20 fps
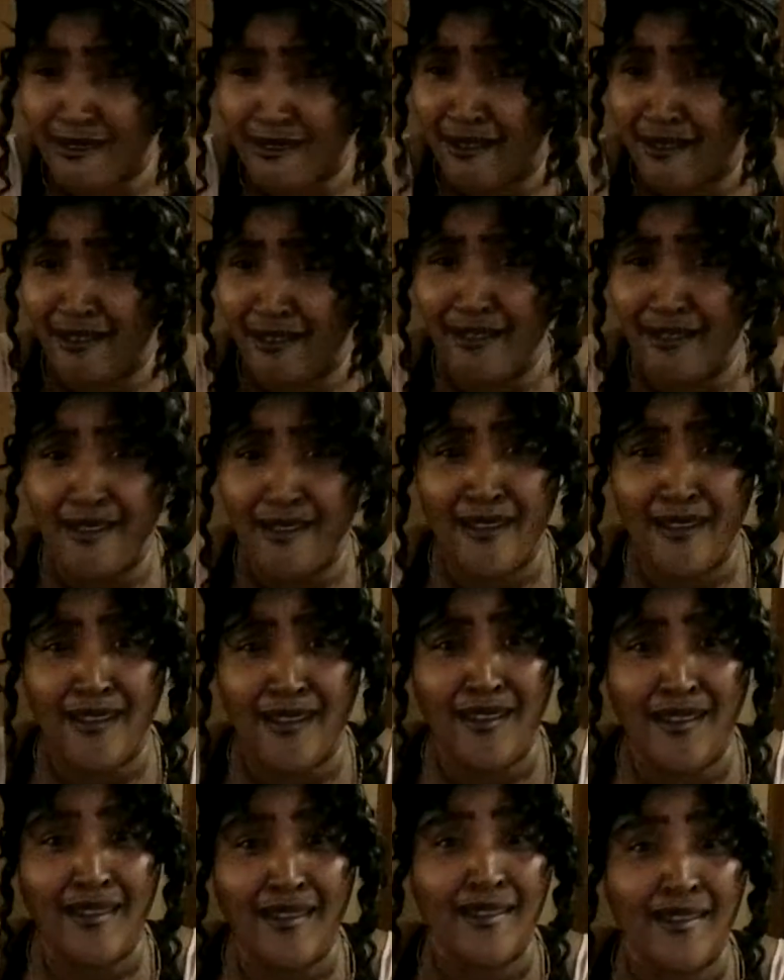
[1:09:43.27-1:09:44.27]

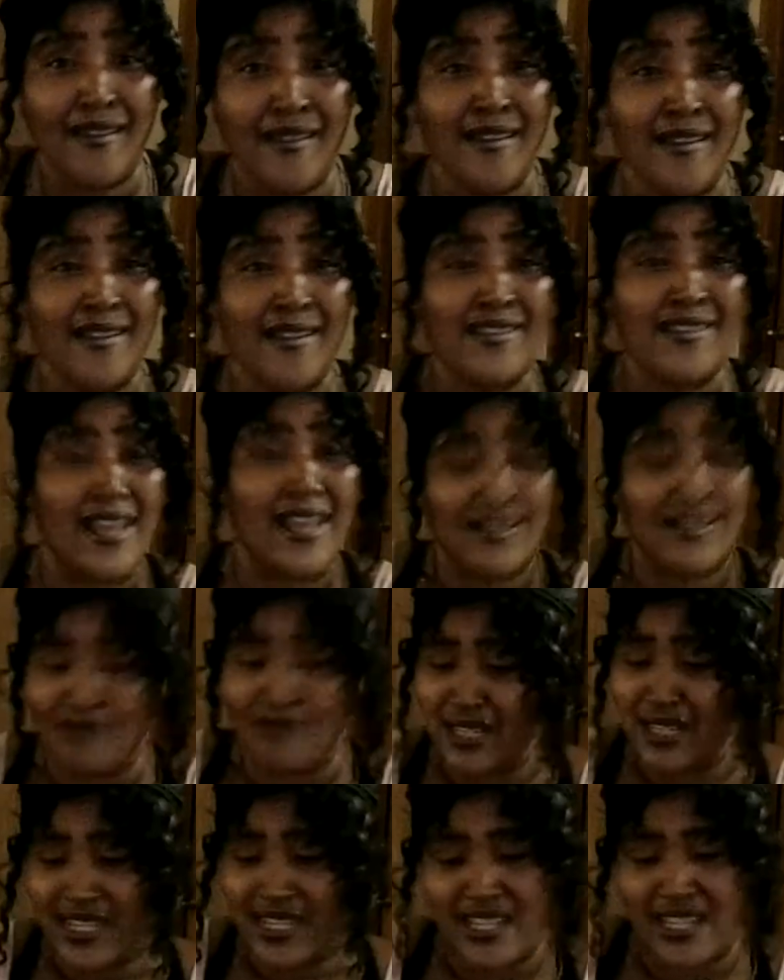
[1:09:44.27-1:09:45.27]
Okay. That's
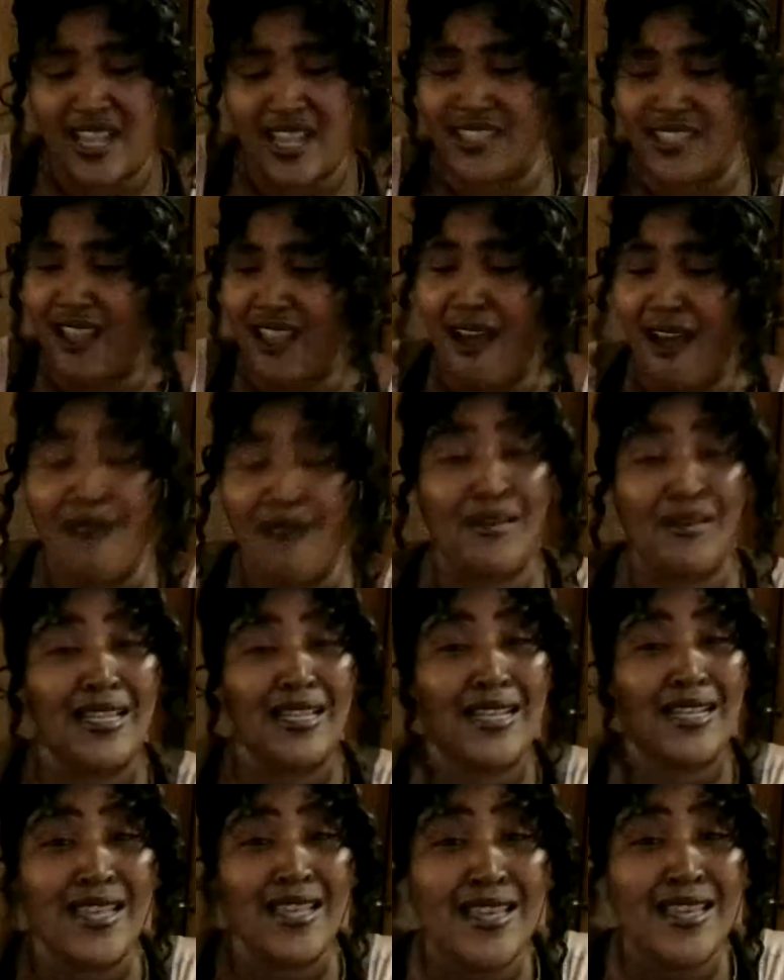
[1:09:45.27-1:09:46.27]
what it is. That's all
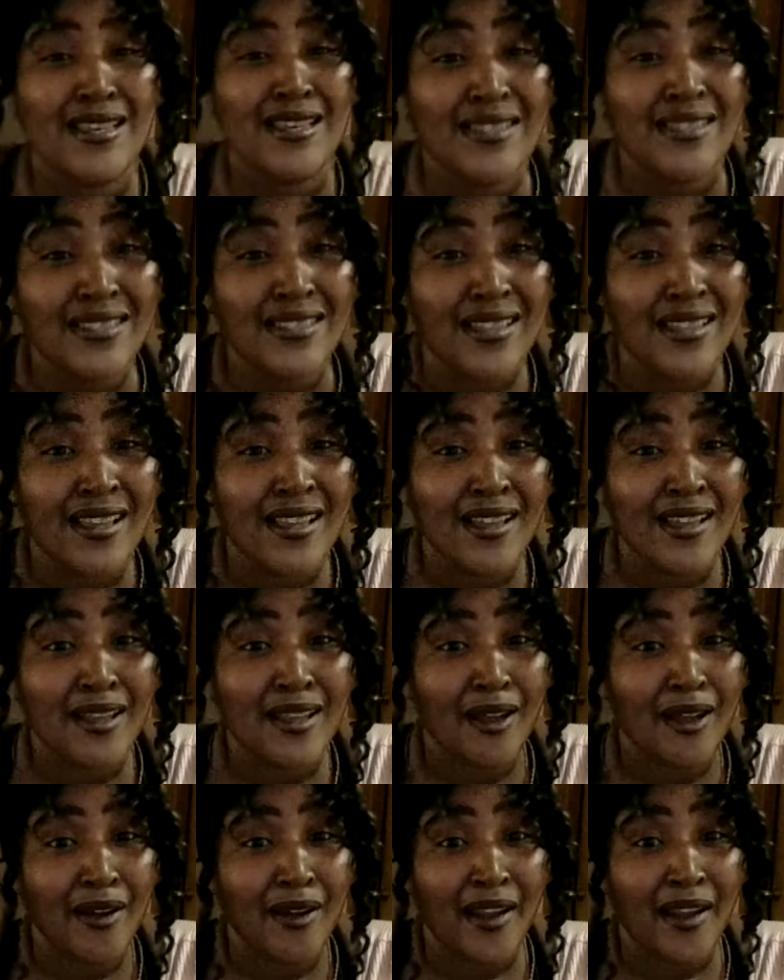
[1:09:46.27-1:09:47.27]
what it is.
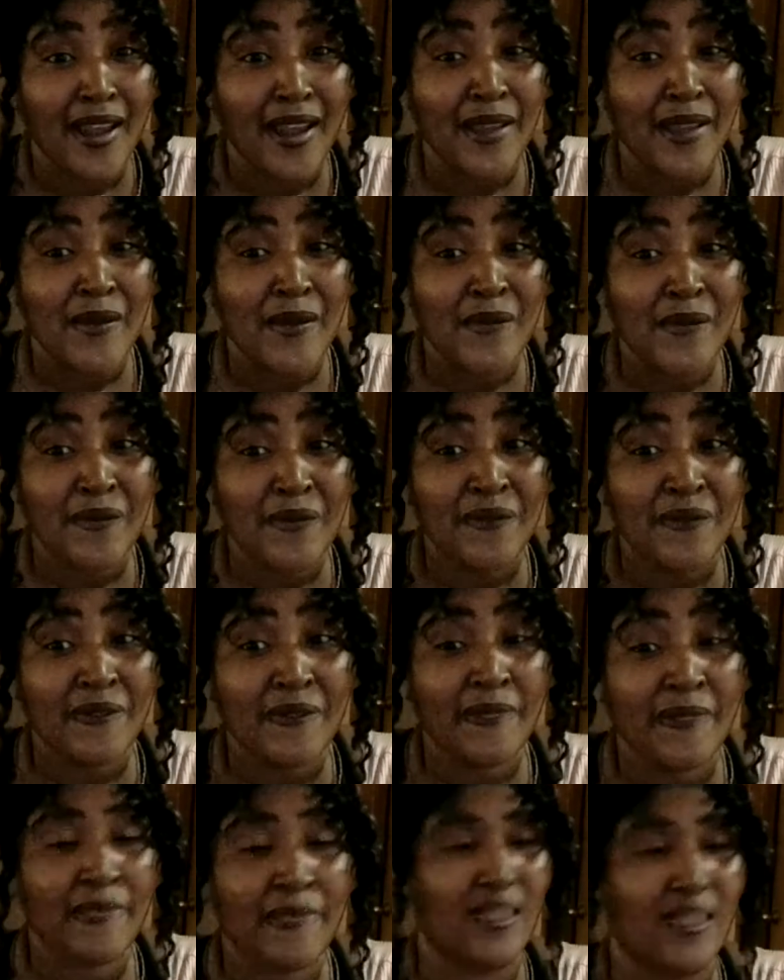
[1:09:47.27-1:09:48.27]
Okay?
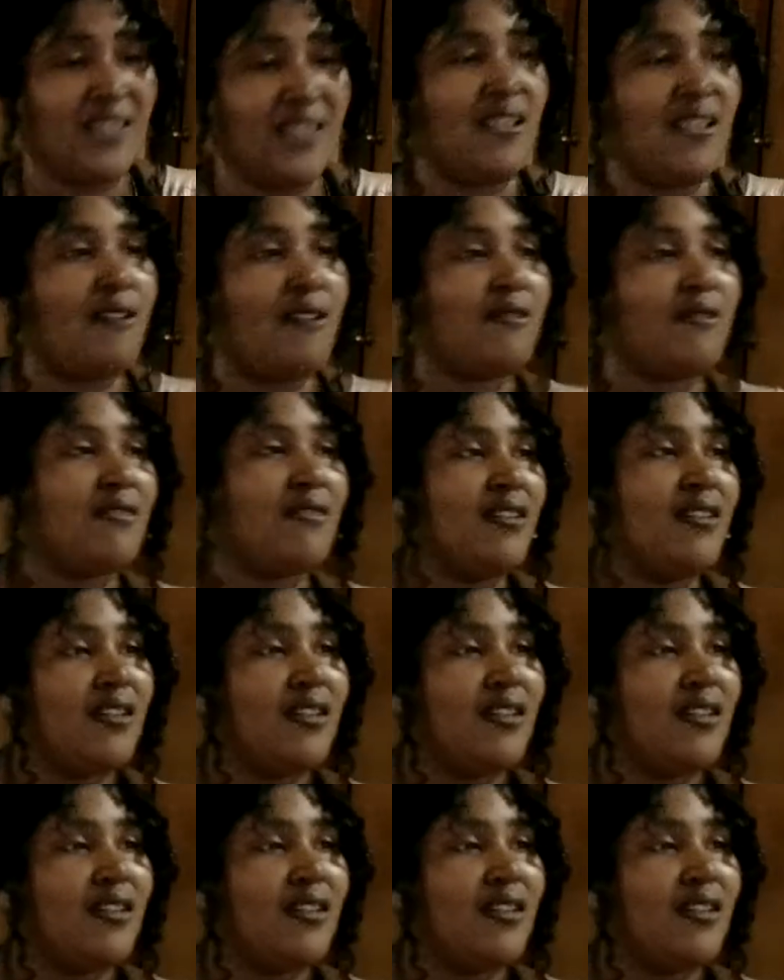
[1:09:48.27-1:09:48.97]
So